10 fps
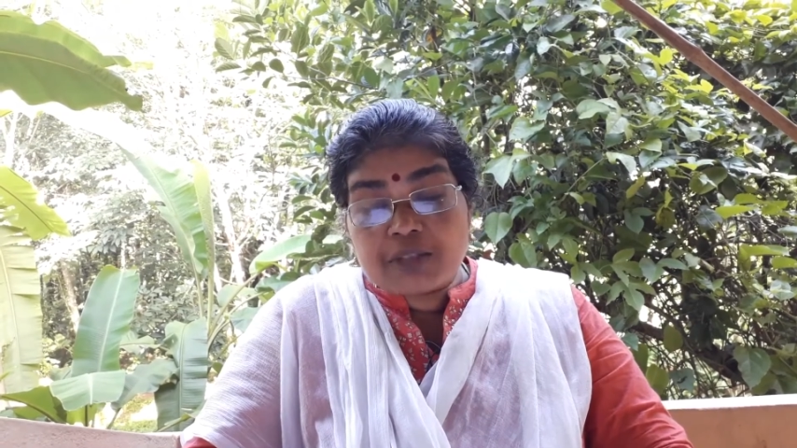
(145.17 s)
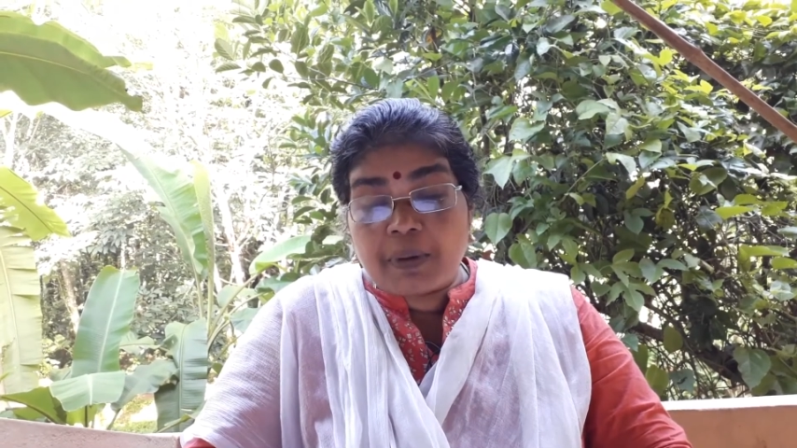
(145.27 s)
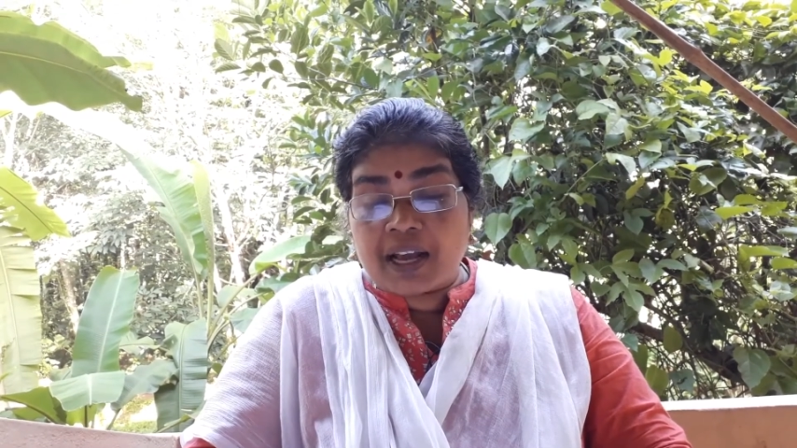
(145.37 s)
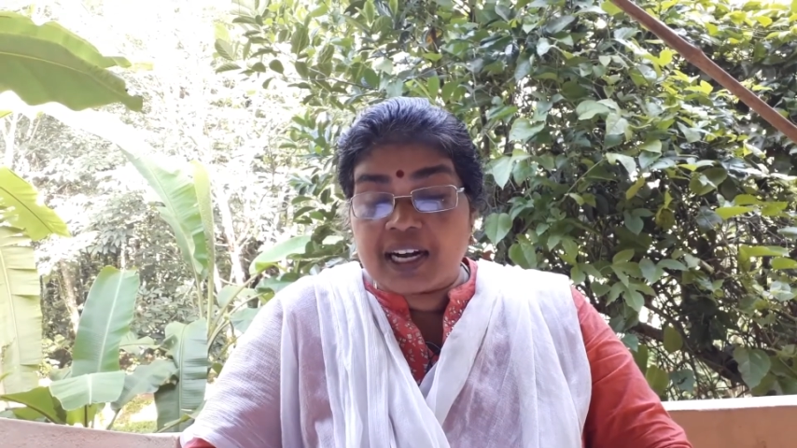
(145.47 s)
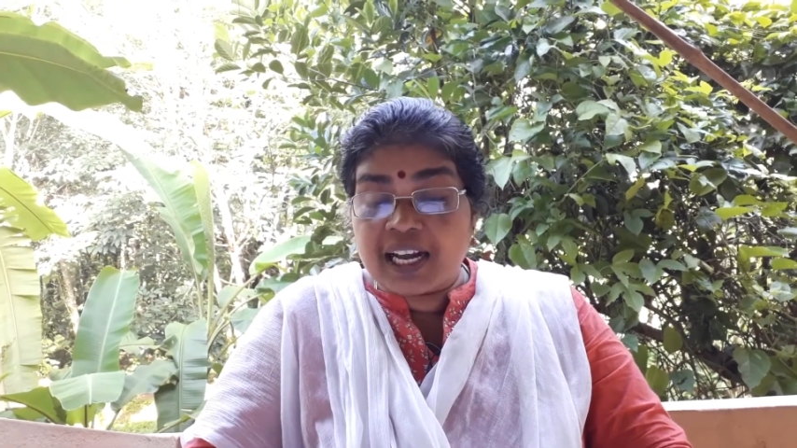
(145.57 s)

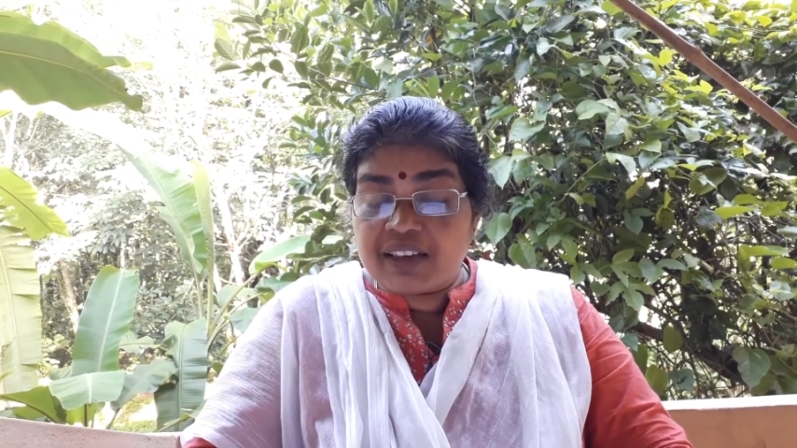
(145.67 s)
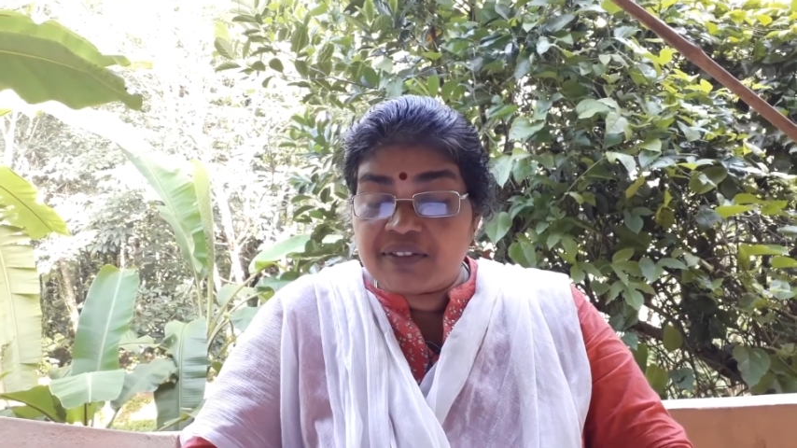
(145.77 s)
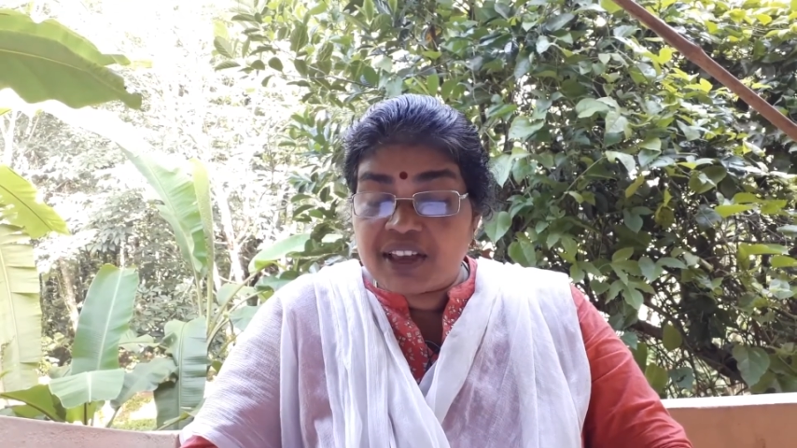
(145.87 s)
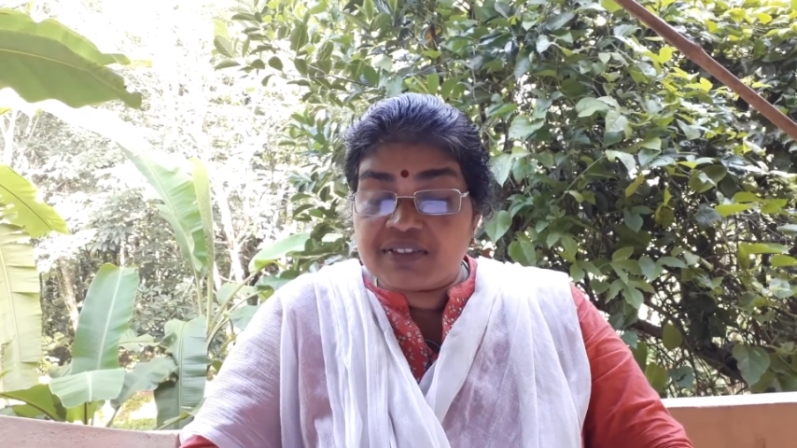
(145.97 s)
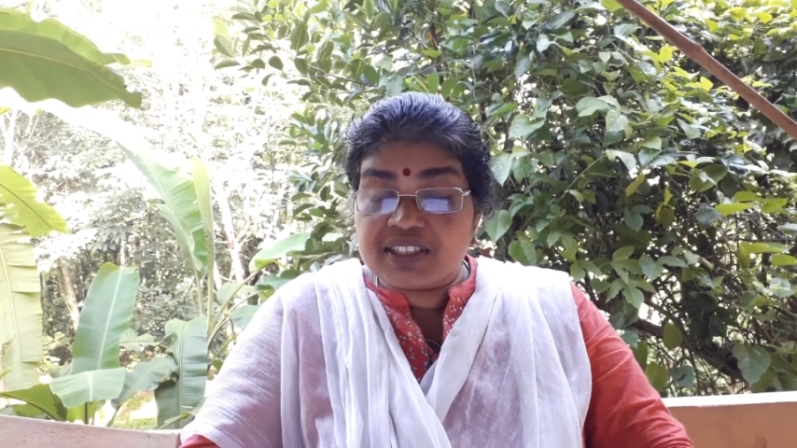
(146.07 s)
sparkling
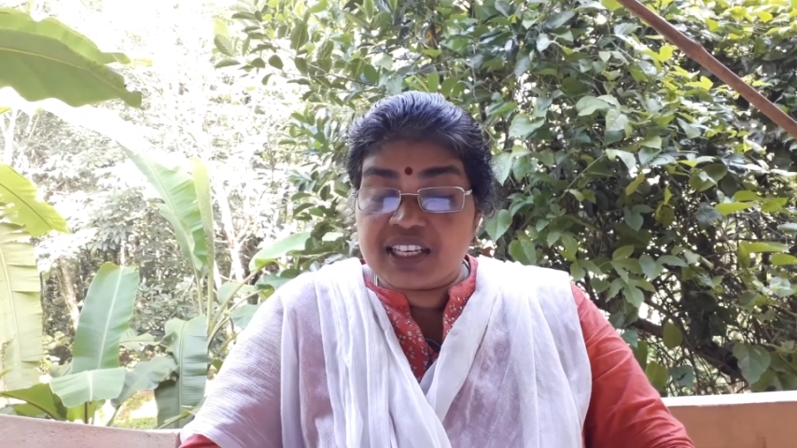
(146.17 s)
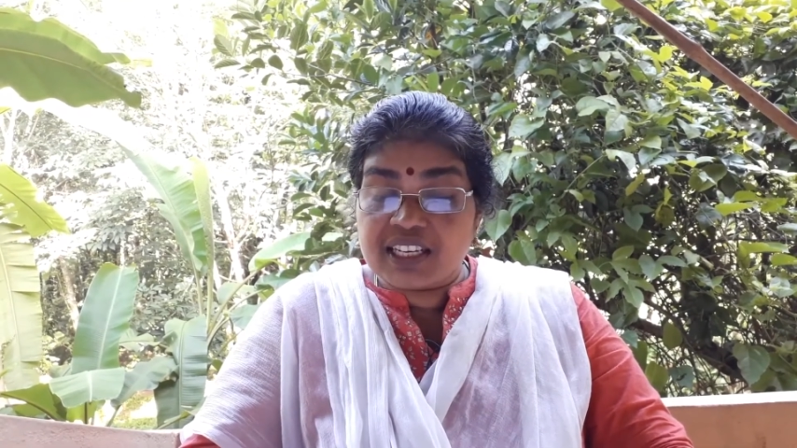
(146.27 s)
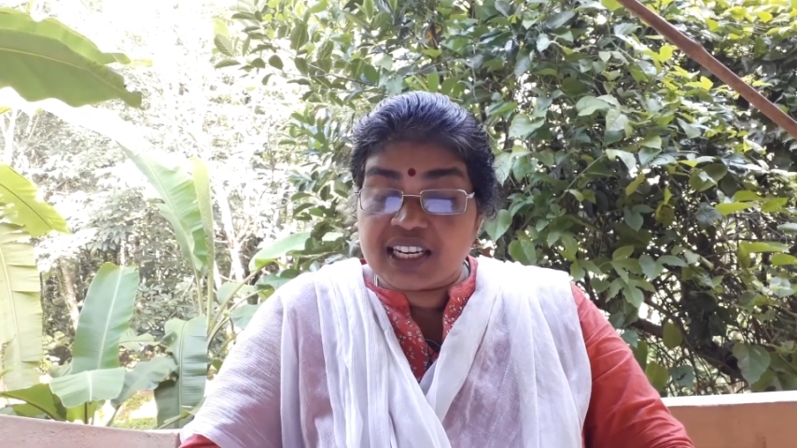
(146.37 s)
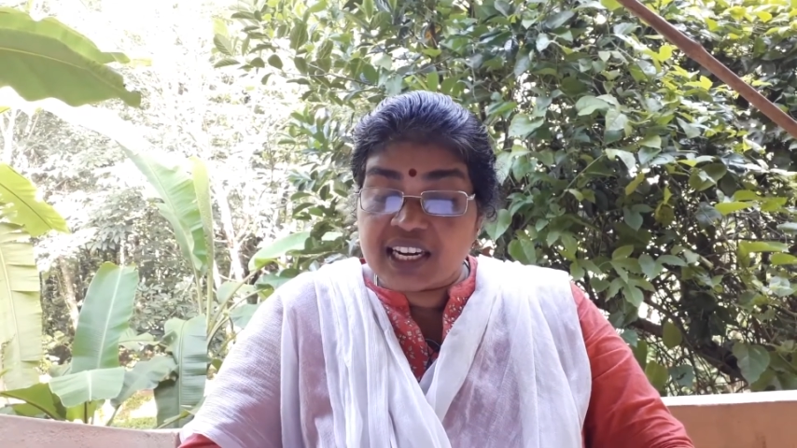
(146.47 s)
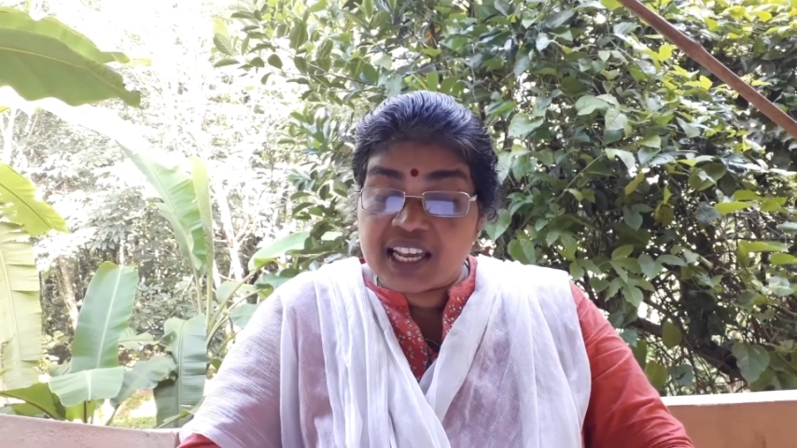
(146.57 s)
waves
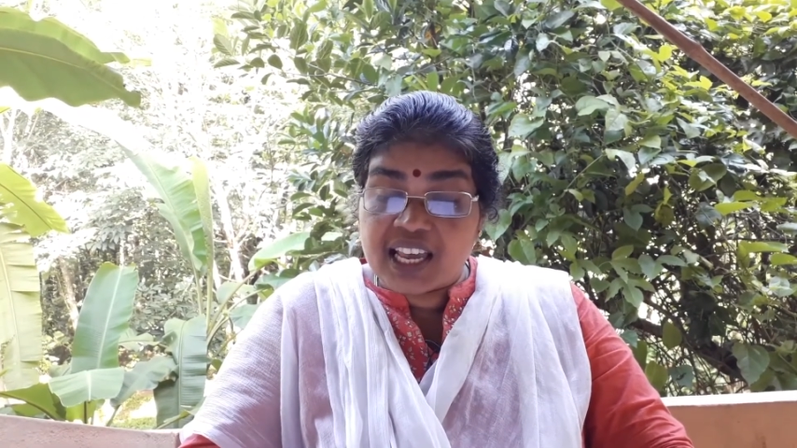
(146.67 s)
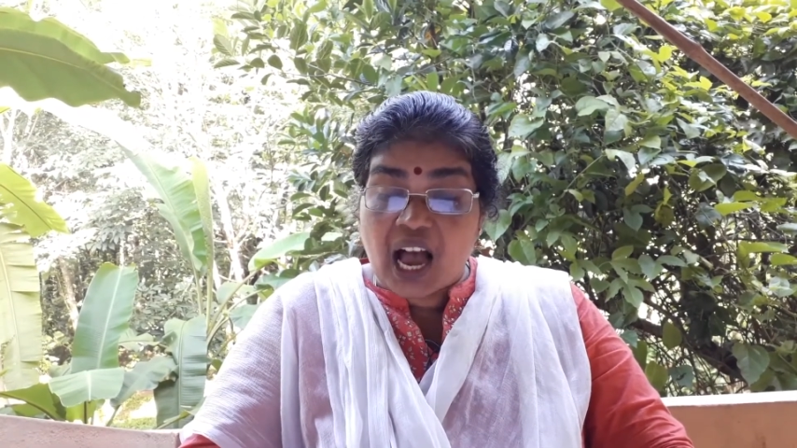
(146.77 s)
in glee.